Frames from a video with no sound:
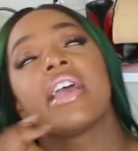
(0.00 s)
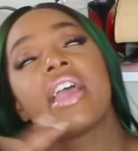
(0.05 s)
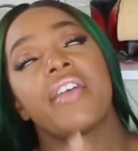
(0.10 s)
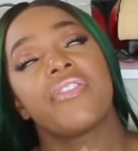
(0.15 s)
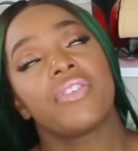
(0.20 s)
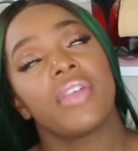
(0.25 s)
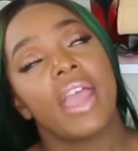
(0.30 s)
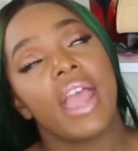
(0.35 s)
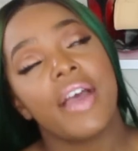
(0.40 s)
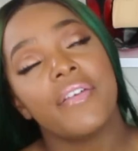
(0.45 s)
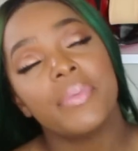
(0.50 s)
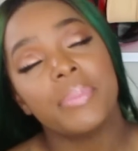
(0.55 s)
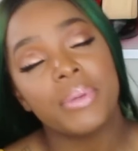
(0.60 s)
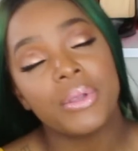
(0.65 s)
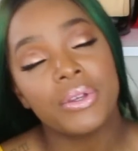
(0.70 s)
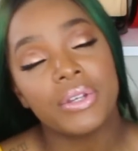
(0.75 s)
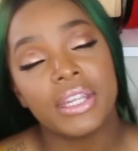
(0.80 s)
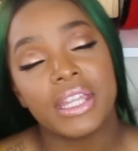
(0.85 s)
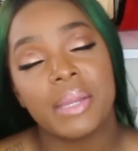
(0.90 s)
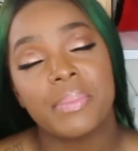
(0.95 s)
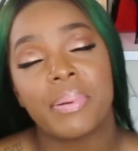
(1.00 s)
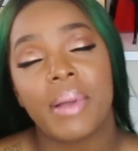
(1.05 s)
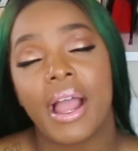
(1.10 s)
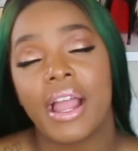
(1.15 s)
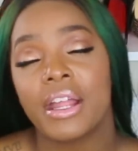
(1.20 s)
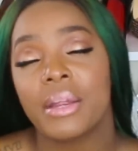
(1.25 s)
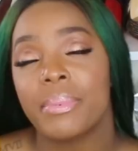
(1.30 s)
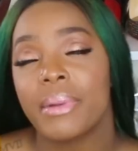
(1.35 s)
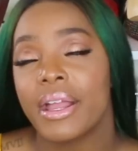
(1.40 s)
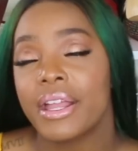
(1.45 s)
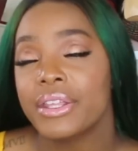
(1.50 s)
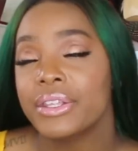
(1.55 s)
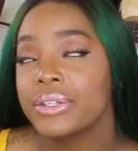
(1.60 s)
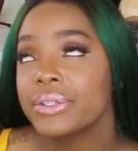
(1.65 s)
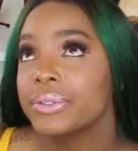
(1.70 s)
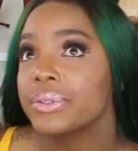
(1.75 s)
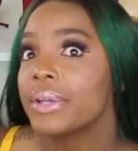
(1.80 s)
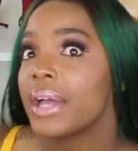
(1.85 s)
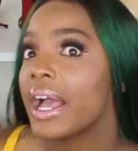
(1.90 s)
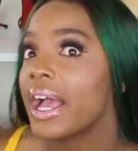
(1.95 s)
if you have a beauty empire by
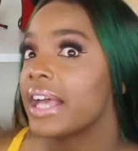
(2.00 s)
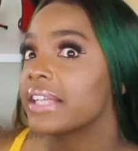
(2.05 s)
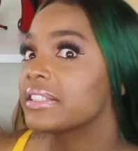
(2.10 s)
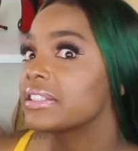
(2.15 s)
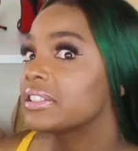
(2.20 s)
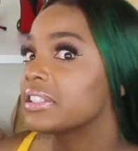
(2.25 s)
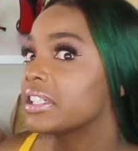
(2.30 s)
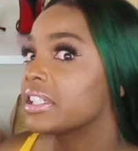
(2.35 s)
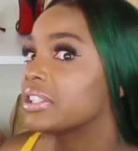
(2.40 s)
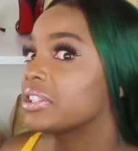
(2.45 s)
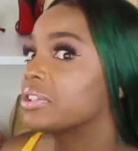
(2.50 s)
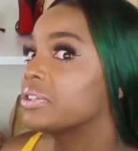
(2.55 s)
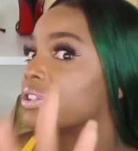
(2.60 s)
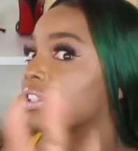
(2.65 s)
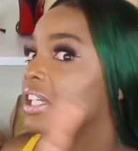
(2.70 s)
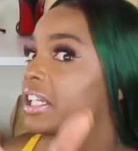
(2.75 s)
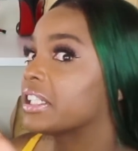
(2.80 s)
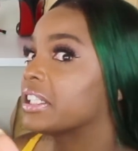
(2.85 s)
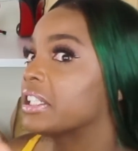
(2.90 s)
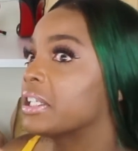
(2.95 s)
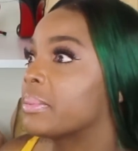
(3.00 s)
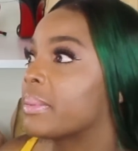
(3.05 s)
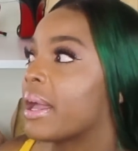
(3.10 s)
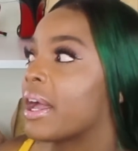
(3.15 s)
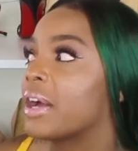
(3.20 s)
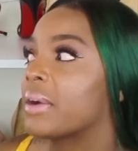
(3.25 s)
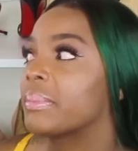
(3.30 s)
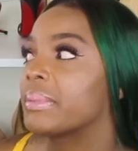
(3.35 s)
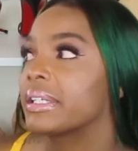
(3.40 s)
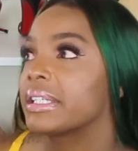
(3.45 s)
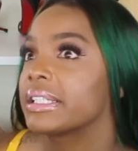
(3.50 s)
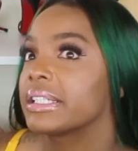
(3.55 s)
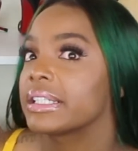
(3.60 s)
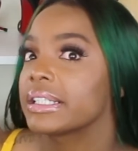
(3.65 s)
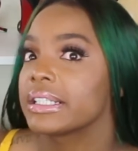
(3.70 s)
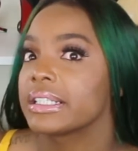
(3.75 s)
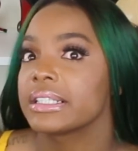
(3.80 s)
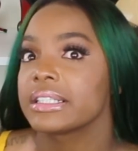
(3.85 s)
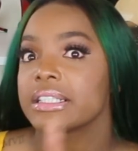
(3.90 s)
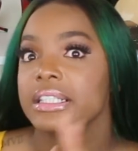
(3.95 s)
you i suggest you check them out
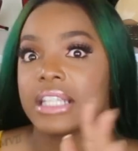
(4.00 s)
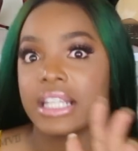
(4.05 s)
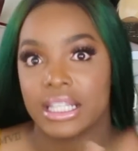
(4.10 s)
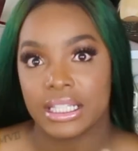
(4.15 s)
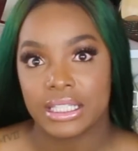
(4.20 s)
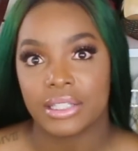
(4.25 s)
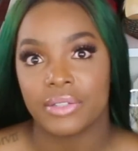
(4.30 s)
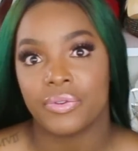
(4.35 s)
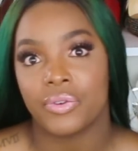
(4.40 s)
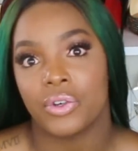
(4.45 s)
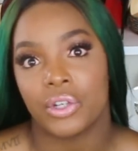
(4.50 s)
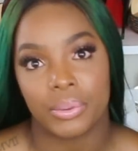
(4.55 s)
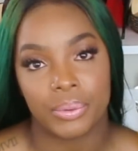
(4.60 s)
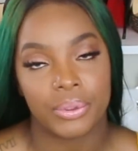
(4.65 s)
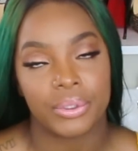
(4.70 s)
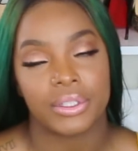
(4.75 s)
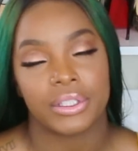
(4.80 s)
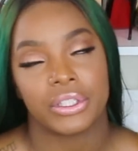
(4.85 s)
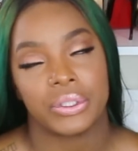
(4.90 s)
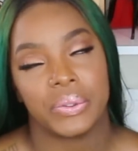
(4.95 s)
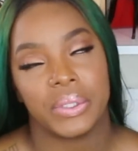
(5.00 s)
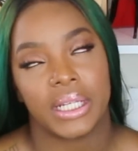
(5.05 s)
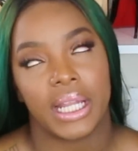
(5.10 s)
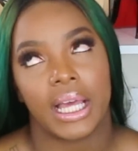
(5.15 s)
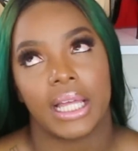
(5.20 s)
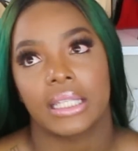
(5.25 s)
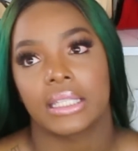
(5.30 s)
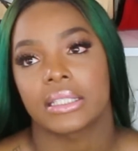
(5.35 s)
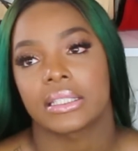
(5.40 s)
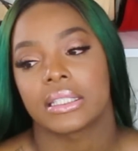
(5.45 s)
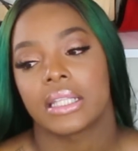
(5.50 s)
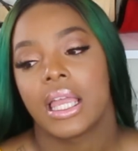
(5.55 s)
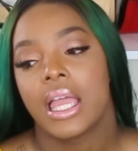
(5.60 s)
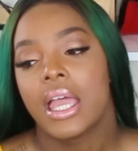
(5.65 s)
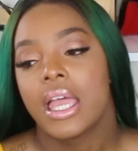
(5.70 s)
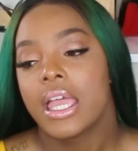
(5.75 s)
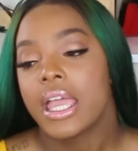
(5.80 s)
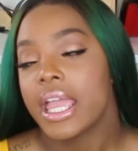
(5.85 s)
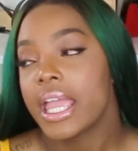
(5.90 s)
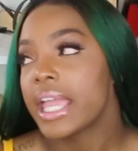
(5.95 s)
because it's affordable it's three dollars
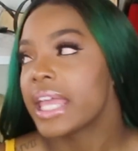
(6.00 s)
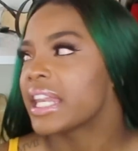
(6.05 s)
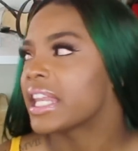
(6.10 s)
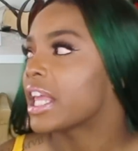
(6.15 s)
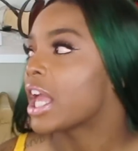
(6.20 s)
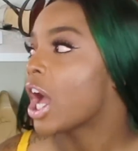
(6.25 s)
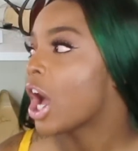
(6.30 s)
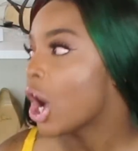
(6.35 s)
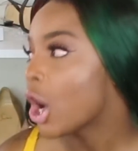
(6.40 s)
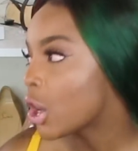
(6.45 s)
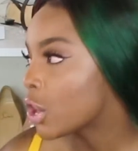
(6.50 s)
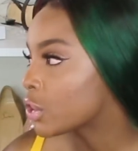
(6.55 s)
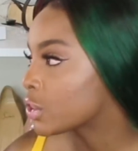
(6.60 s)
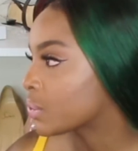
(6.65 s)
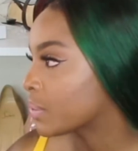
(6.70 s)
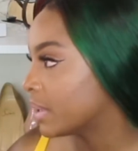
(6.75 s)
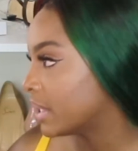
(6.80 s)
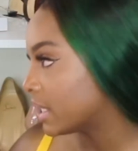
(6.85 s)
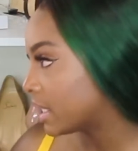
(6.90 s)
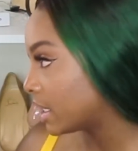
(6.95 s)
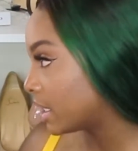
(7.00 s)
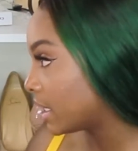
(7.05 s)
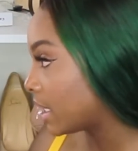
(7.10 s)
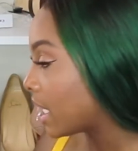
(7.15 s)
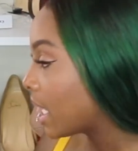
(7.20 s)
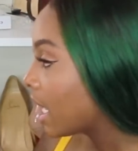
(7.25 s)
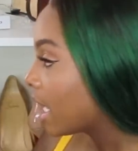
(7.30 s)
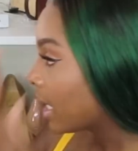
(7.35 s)
and it holds really good